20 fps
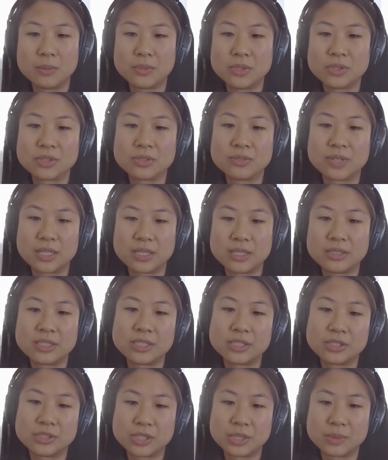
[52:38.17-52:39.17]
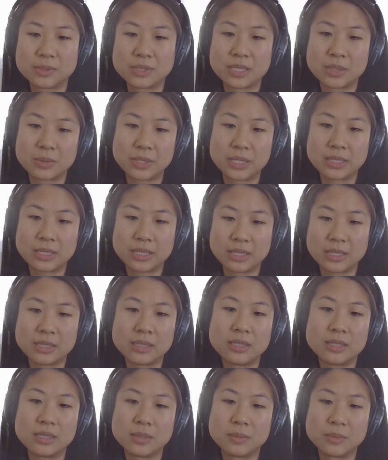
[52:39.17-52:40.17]
Those are volunteer trips that we
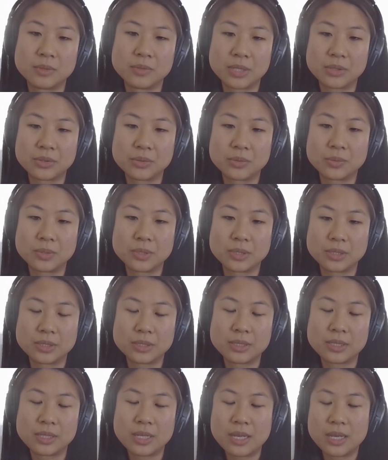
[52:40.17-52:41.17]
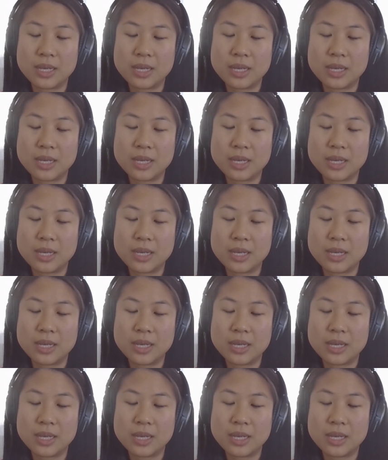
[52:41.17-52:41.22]
lead around the world.